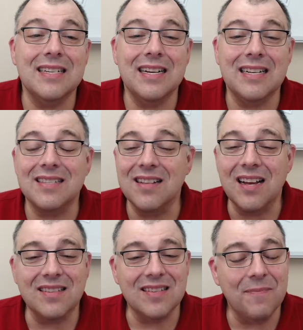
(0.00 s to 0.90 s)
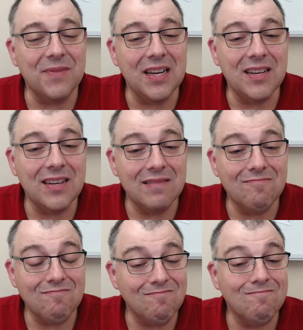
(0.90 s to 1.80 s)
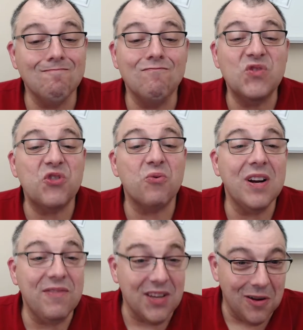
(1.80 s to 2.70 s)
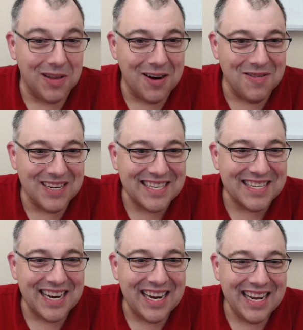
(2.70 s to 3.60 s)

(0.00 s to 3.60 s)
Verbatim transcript: it's not something trivial, I would say.